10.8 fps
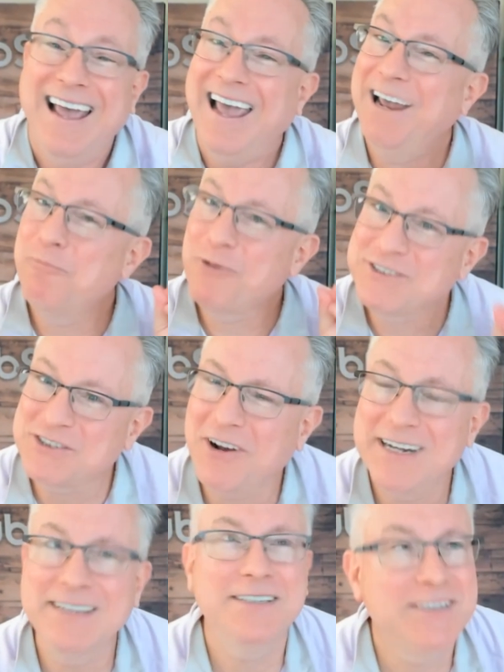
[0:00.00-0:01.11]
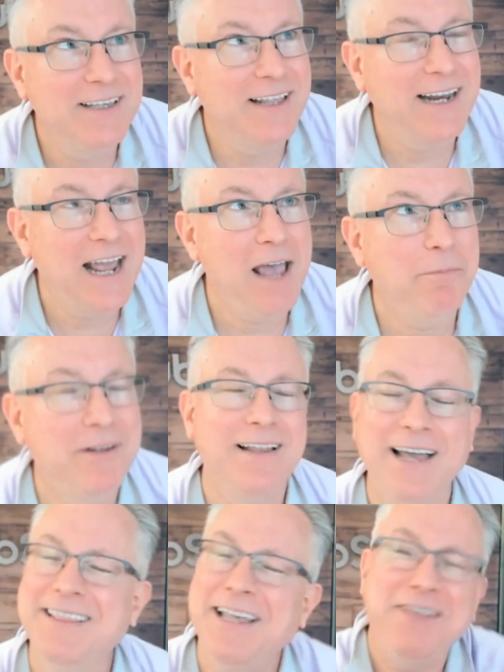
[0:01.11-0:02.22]
And we're starting to see that happen.
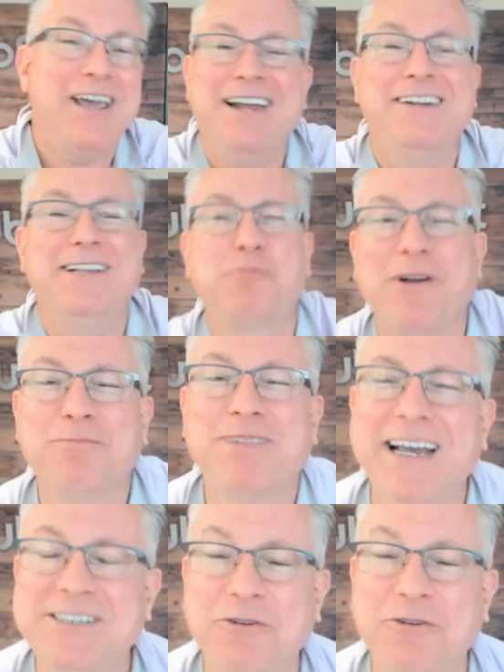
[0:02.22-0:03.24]
And then you get into this weird place.